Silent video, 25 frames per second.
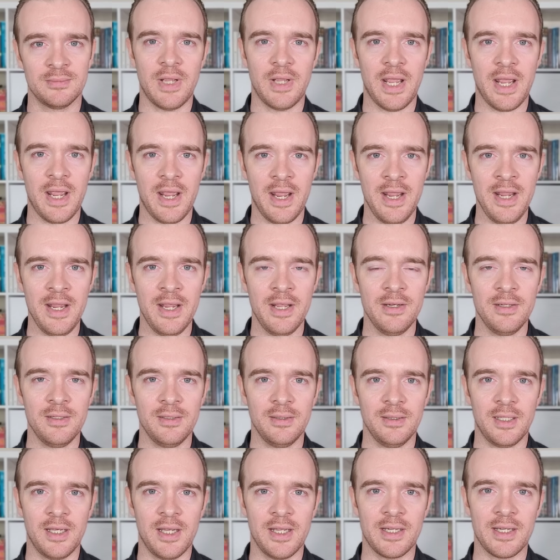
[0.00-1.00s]
And
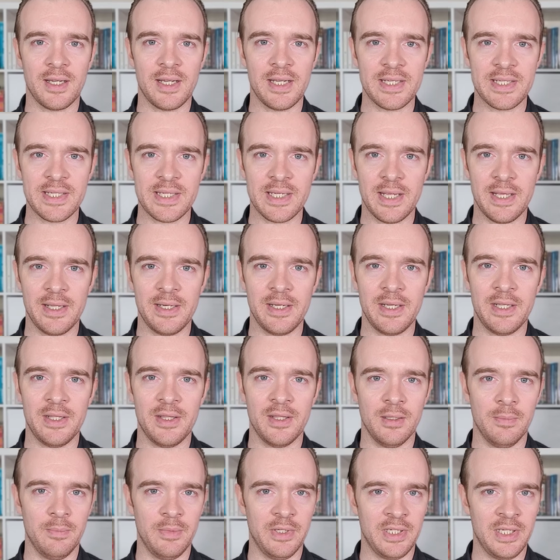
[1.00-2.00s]
like I said in
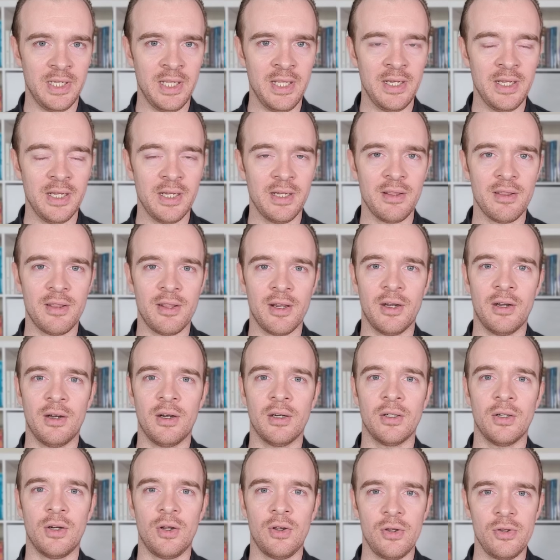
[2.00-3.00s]
the beginning, there
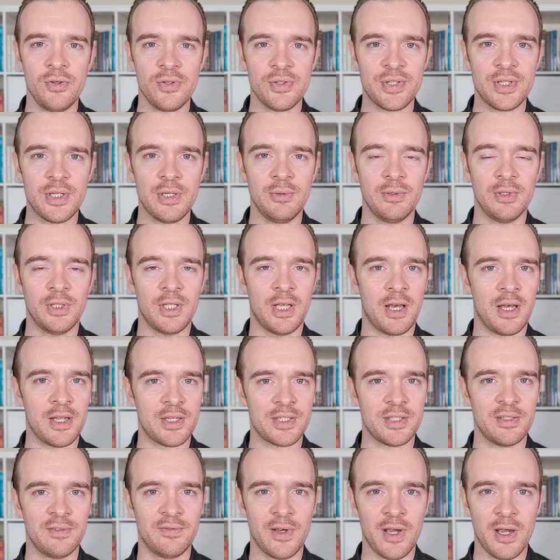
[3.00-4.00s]
are also lots
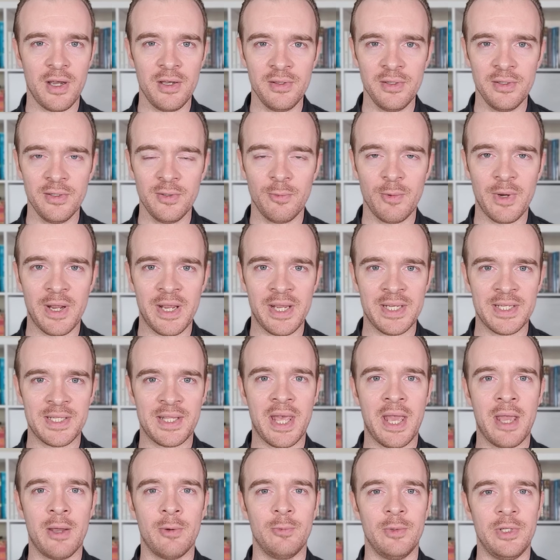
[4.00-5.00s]
of other ways
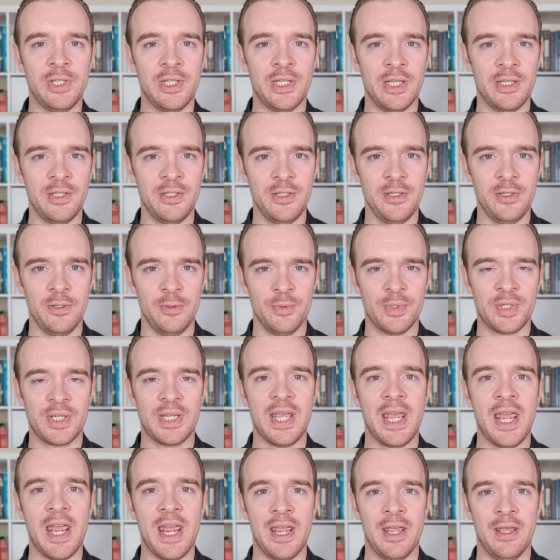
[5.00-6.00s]
that we can use
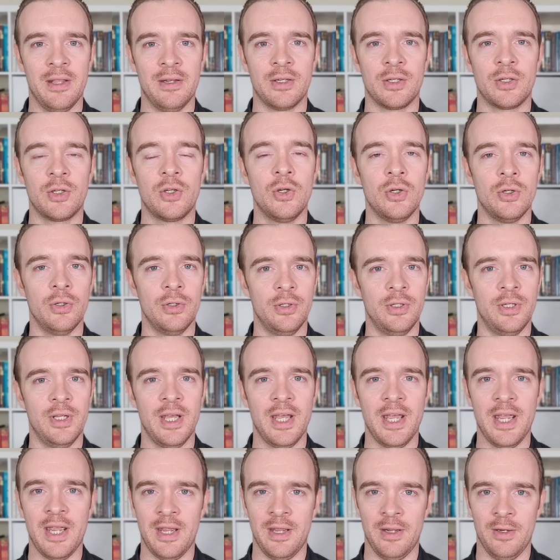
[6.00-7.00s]
can, could,
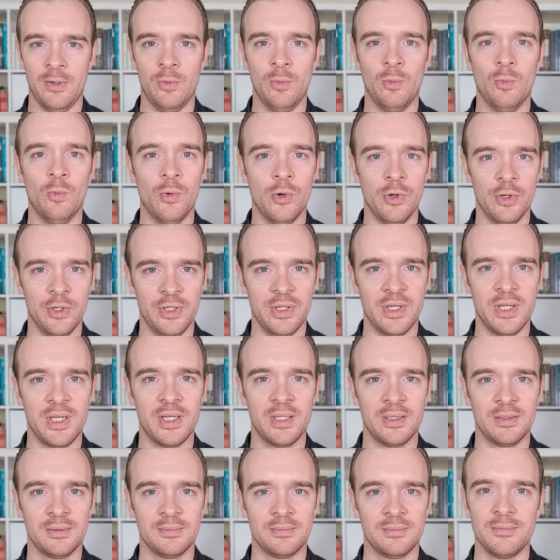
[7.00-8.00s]
and would.
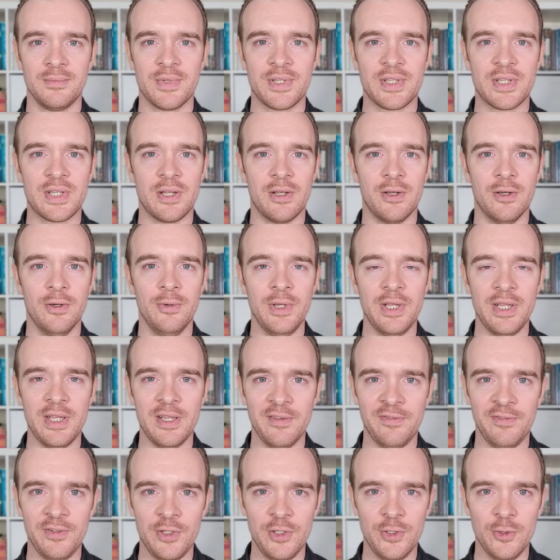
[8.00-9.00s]
So
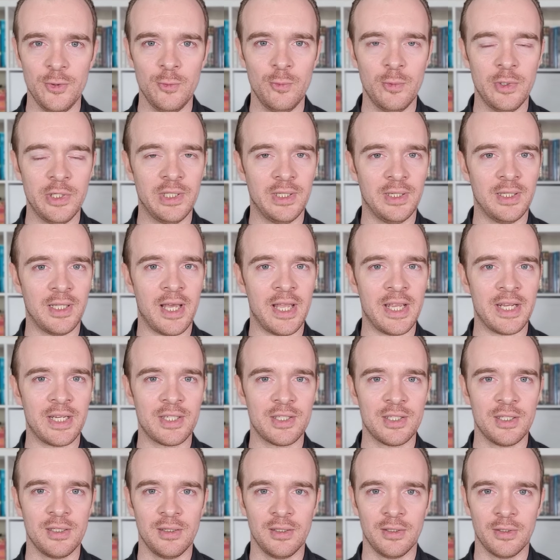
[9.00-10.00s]
if you would like
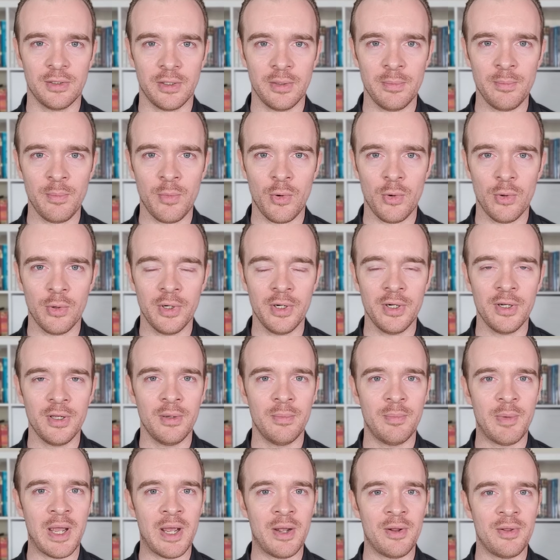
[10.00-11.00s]
to learn more
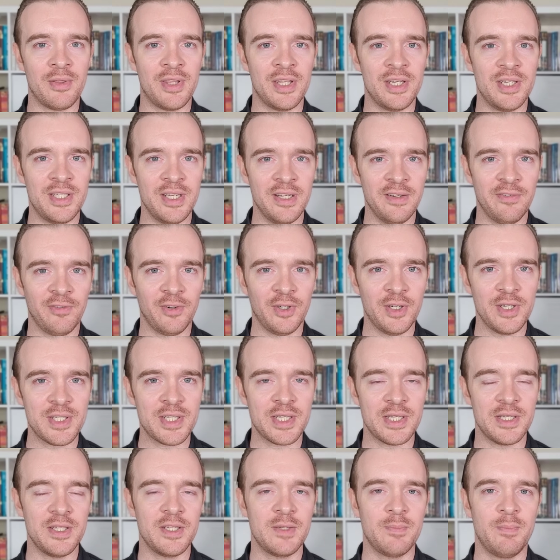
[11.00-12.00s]
about the
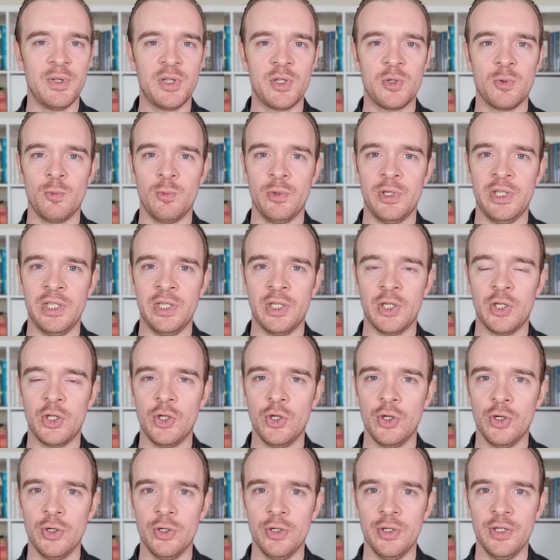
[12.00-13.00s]
differences between
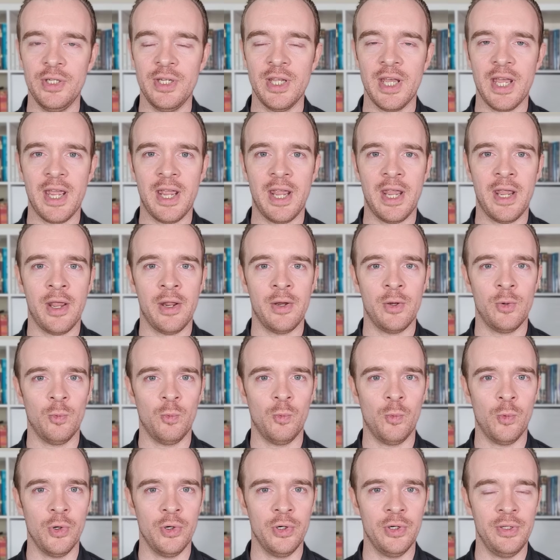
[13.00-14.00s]
could and
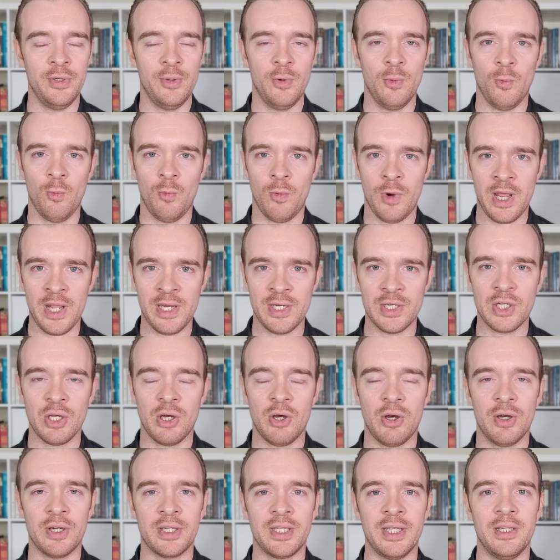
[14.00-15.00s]
would when
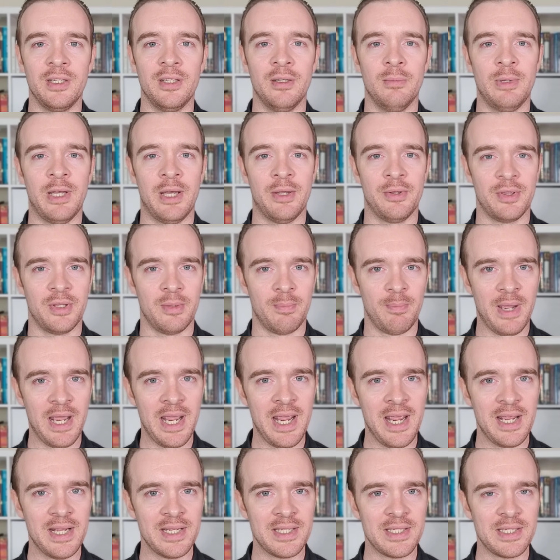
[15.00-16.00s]
talking about the
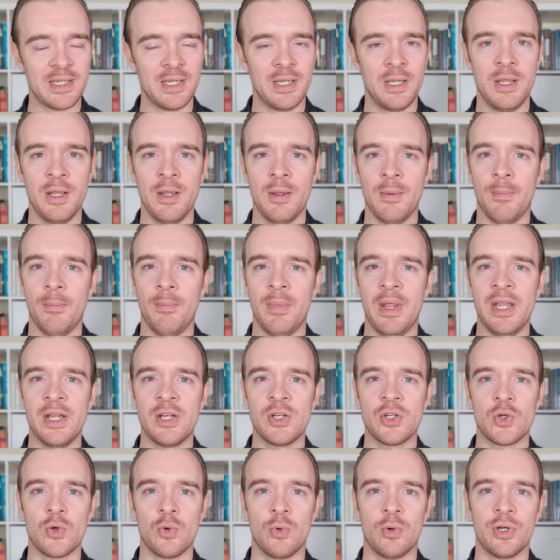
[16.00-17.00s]
past, make
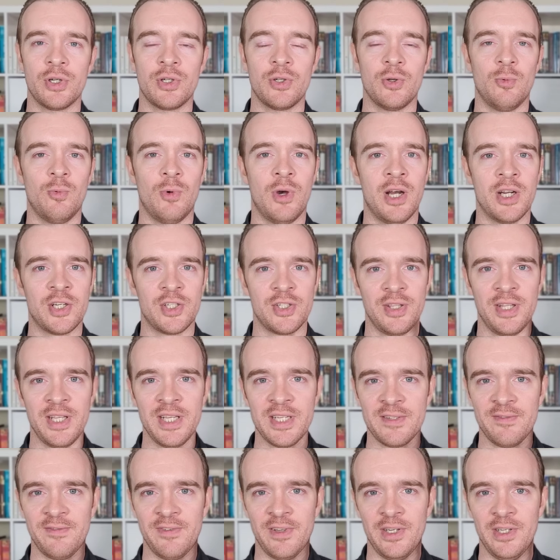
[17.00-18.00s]
sure to watch
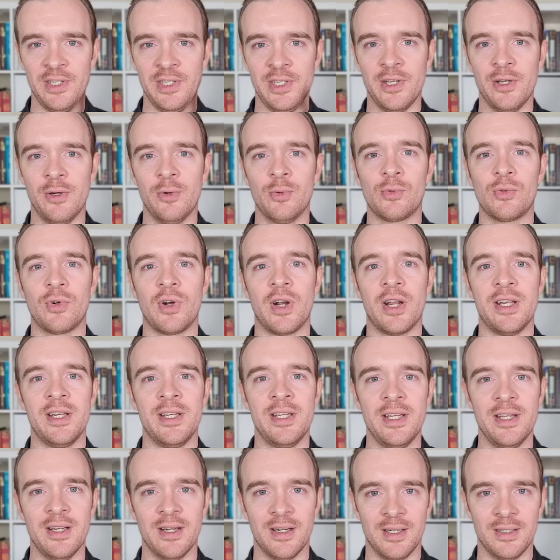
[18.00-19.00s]
this video right
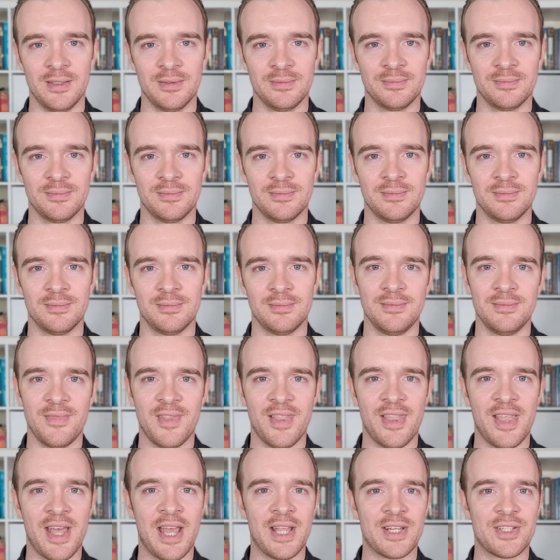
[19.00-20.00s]
here.
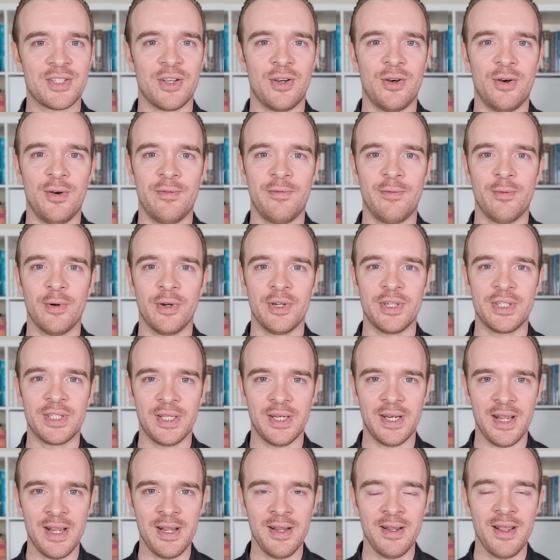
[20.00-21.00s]
That's all for
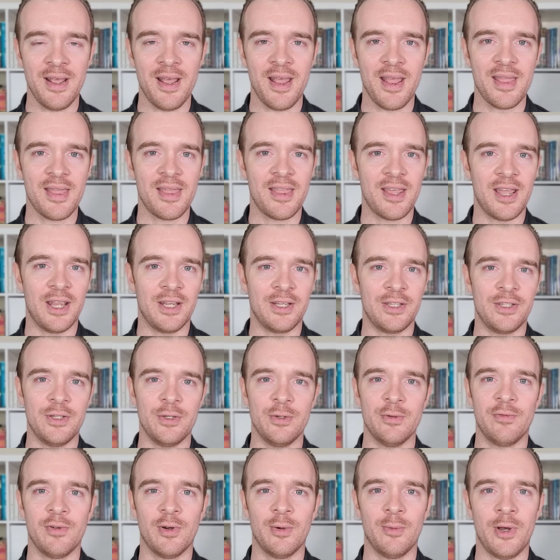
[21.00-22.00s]
today. Thank you
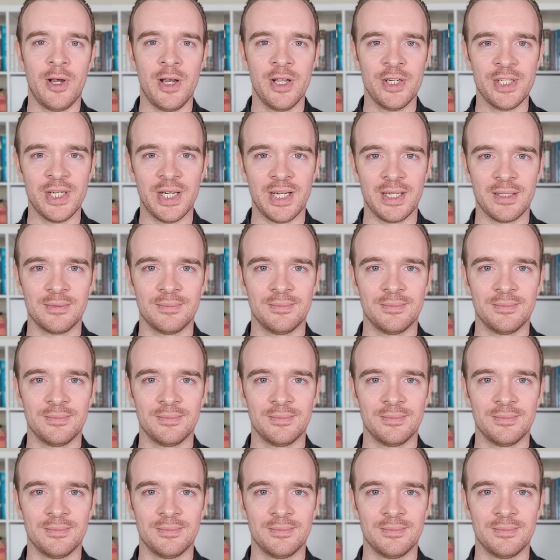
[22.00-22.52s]
for watching.